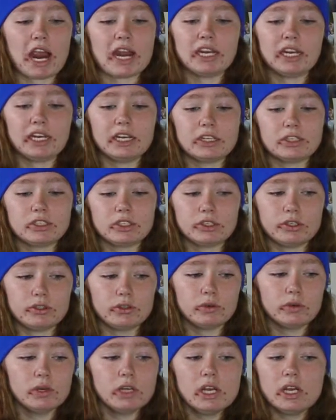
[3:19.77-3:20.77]
I needed to,
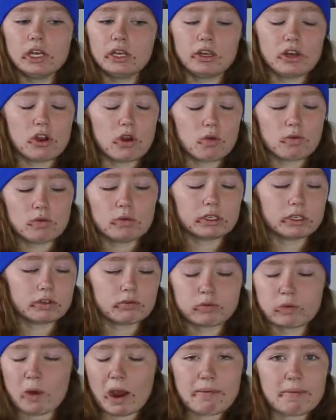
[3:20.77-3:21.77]
you know,
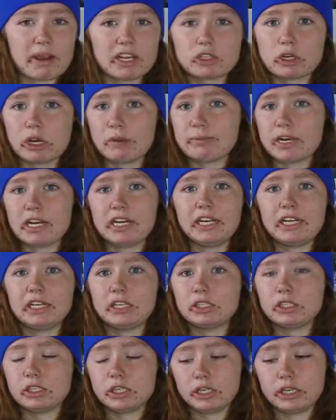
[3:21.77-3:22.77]
write my script. I
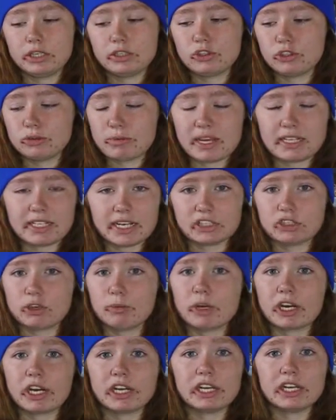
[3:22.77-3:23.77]
needed to do my stats
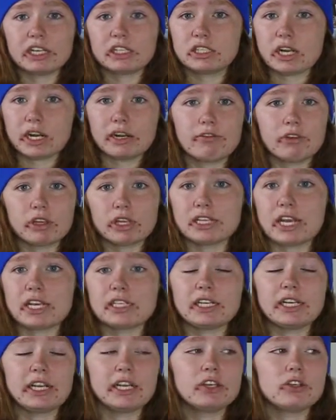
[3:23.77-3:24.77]
homework. I needed to study for the
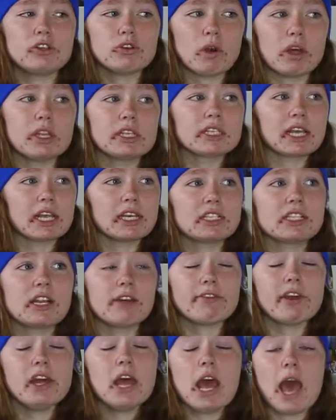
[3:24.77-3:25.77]
test. I need to do all this kind of
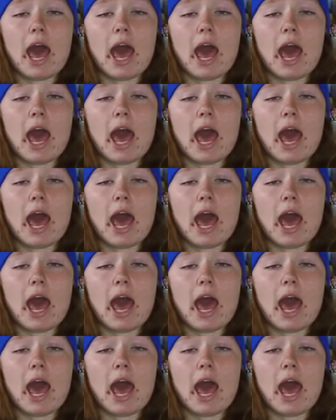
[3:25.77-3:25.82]
stuff.